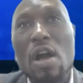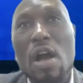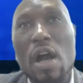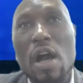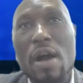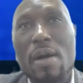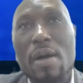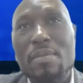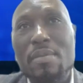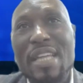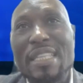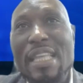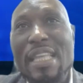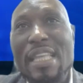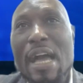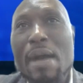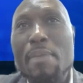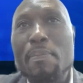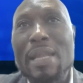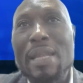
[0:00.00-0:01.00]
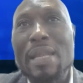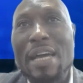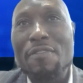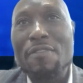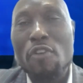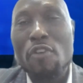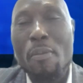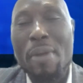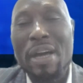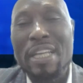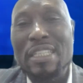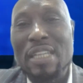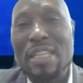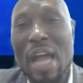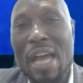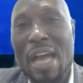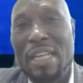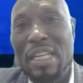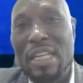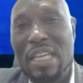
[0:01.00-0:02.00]
are the entire platform
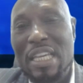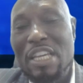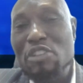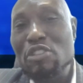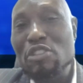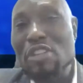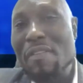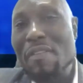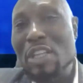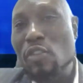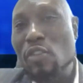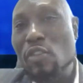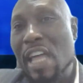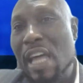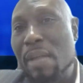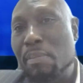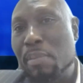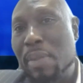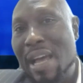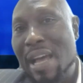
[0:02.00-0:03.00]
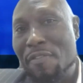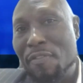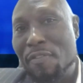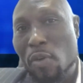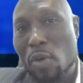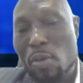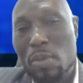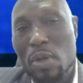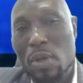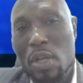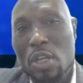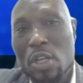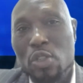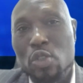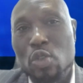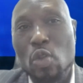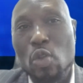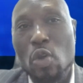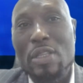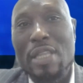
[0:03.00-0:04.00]
and the key drivers of that platform
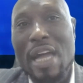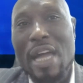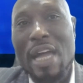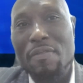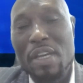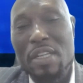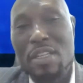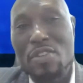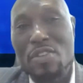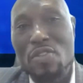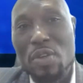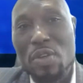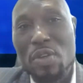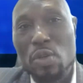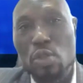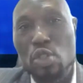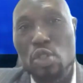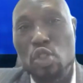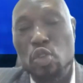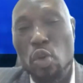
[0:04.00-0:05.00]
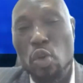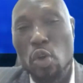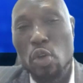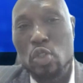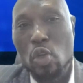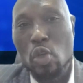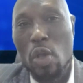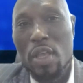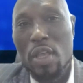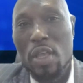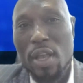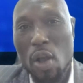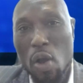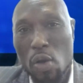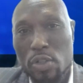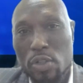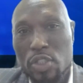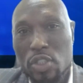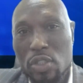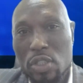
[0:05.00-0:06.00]
do not have any real structure in
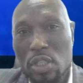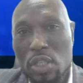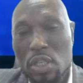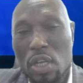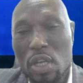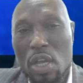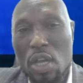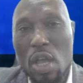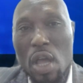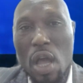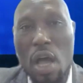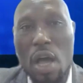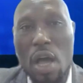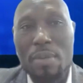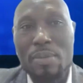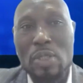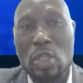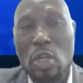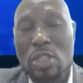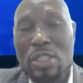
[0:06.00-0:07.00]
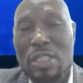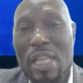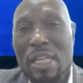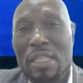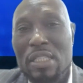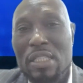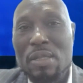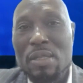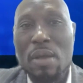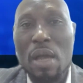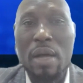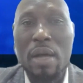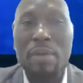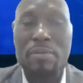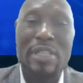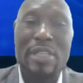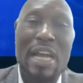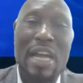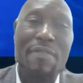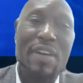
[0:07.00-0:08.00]
country. Just that
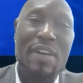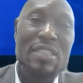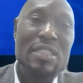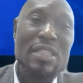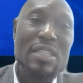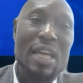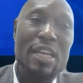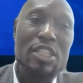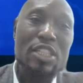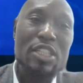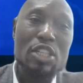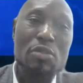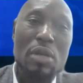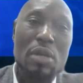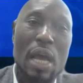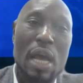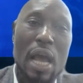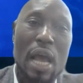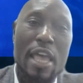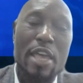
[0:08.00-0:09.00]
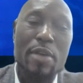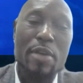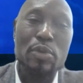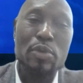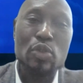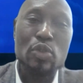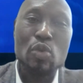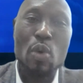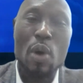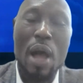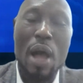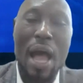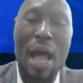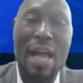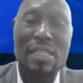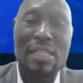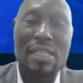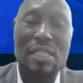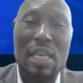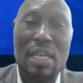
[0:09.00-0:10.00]
drivers in Nigeria are able to
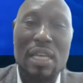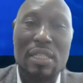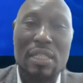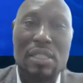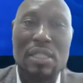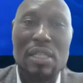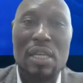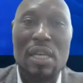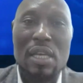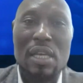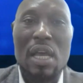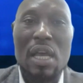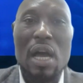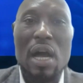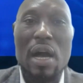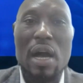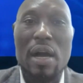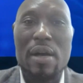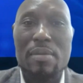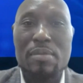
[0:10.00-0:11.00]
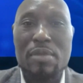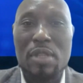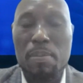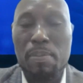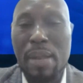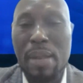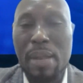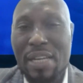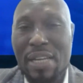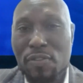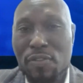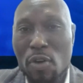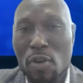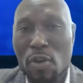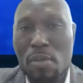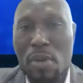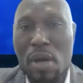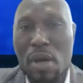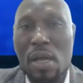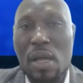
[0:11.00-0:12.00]
access the
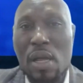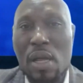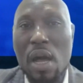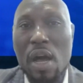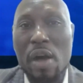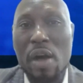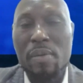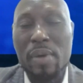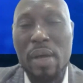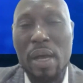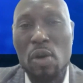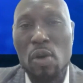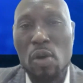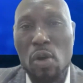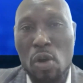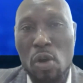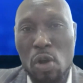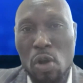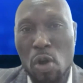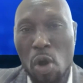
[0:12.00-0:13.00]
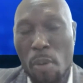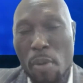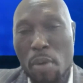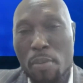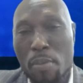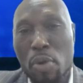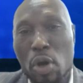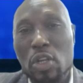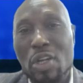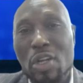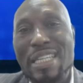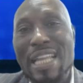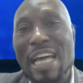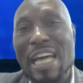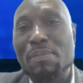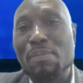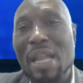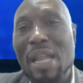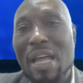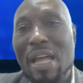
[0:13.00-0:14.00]
platform, come on board on
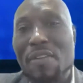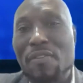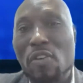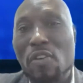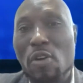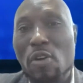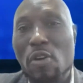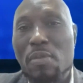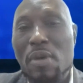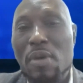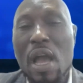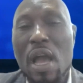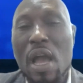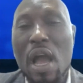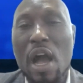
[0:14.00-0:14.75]
that platform,